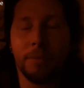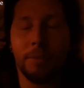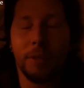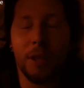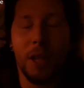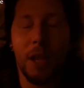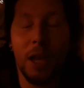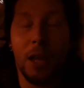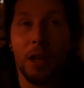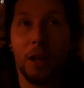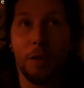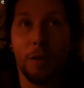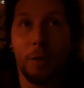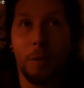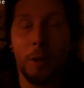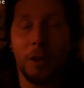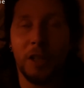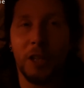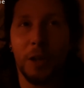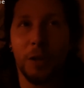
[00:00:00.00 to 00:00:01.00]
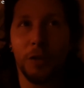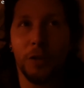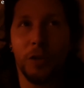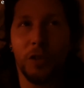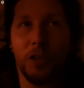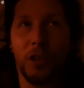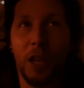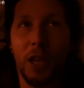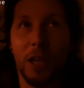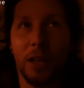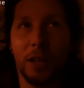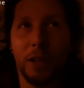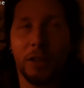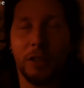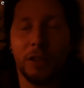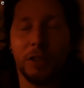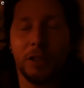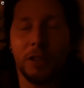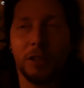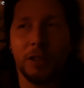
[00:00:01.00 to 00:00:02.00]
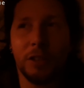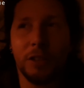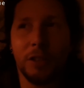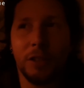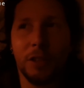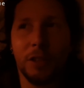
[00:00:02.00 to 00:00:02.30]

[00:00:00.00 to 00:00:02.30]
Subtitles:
yeah, nothing much else to say. It's just